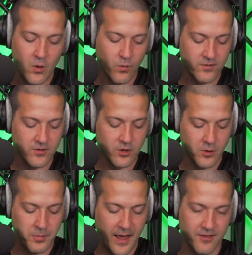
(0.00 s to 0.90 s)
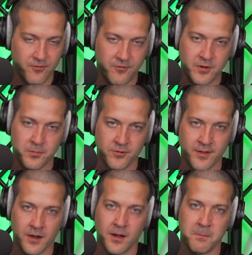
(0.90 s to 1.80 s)
Once you go past fifty
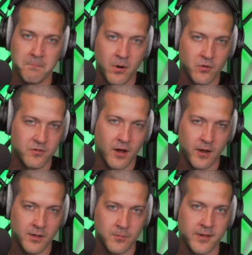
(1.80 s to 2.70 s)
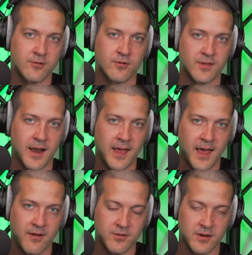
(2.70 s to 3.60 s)
percent on most audio mixers that I
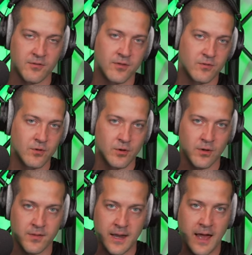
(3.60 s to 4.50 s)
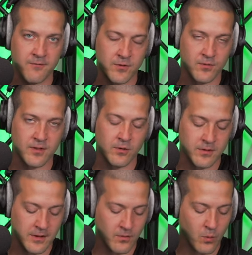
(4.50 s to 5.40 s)
have here in the studio and that I've used out
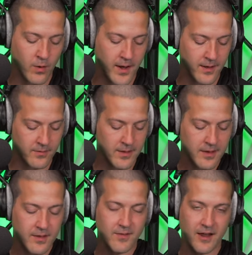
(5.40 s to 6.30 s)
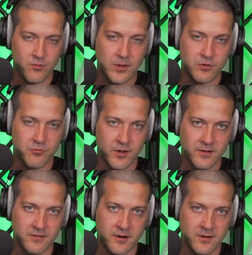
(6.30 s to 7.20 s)
in the wild, that's when you
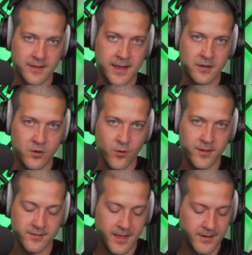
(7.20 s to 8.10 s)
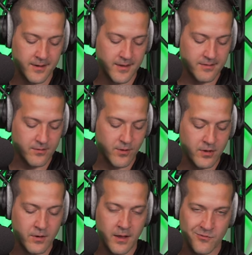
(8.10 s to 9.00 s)
really start to get noise and hiss. So I